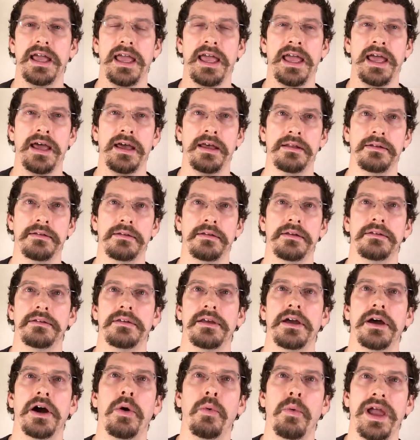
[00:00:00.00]
and
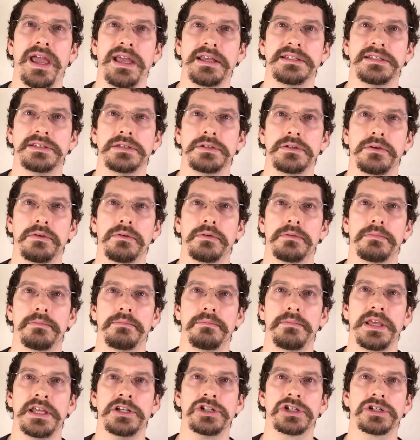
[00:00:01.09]
a way to
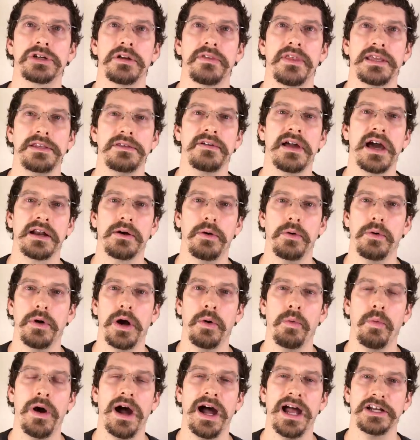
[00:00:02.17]
ensure that you've got
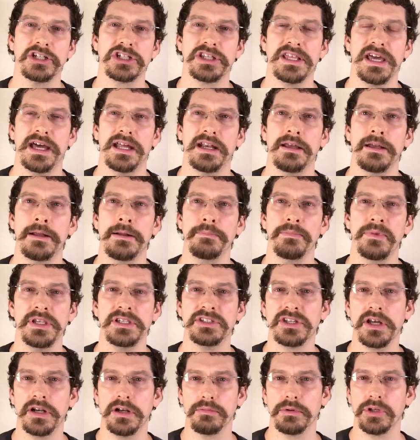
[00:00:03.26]
a watch that
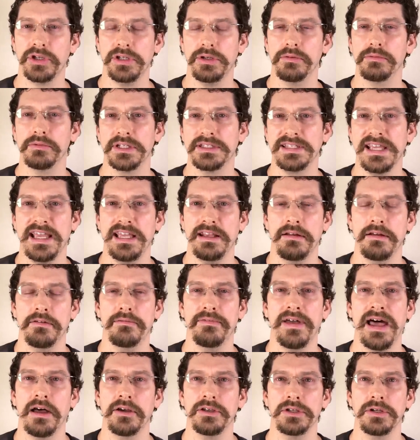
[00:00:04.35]
is going to really retain
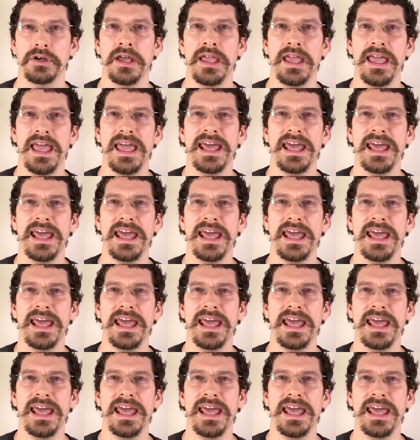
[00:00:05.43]
value.